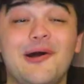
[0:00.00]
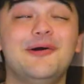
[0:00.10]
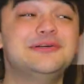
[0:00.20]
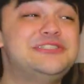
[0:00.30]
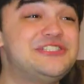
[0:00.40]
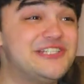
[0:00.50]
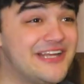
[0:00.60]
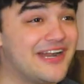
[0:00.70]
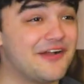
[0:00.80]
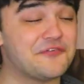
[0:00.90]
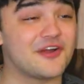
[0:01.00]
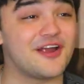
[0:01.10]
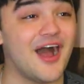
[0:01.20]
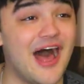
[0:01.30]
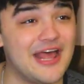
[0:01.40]
Oh, shit. I
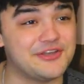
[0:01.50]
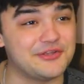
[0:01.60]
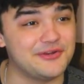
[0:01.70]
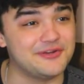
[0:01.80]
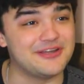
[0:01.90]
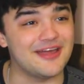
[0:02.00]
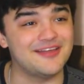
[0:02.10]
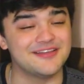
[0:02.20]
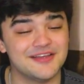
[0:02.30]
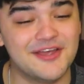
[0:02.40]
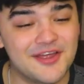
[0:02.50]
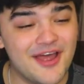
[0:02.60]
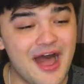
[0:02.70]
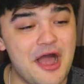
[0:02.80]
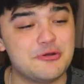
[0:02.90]
forgot, dude.
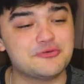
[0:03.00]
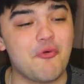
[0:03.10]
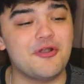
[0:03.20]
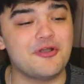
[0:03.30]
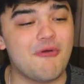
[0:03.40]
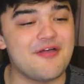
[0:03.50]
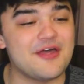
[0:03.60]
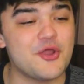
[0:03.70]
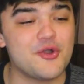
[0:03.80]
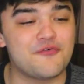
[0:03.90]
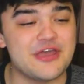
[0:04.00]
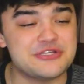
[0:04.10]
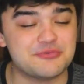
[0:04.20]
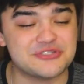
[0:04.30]
I was wondering why that notification